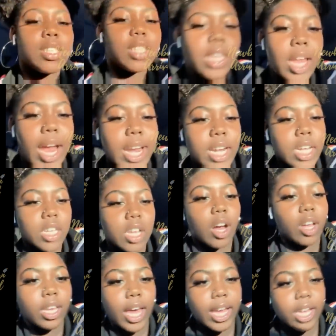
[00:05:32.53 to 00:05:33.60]
this lighting,
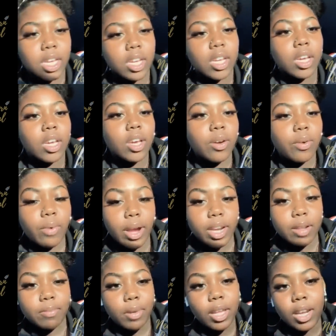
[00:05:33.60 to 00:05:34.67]
y'all? Like,
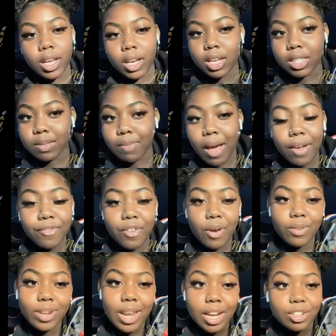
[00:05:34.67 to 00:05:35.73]
wait a minute, cause my
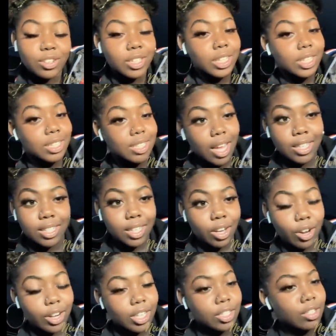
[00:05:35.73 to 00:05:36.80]
phone naturally does
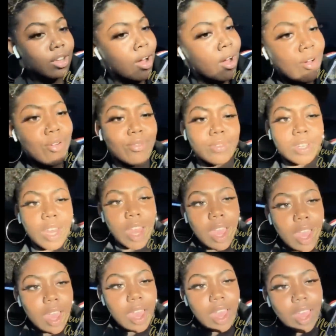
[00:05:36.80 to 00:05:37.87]
it on its own.
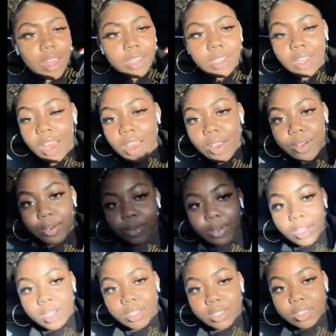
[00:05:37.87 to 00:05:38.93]
Hello. Why
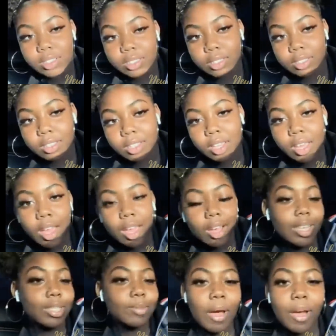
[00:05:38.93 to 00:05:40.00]
does my phone look like
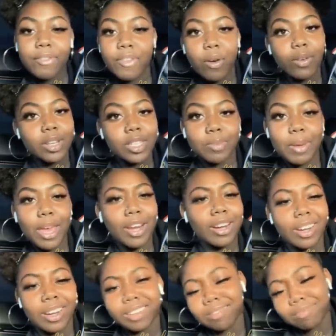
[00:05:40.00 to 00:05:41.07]
that? Cause my phone setting? is
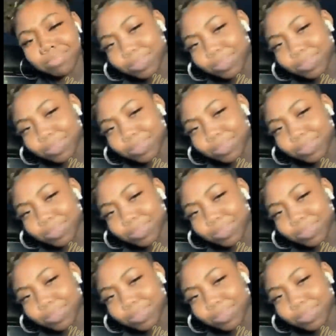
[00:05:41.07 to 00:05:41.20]
better.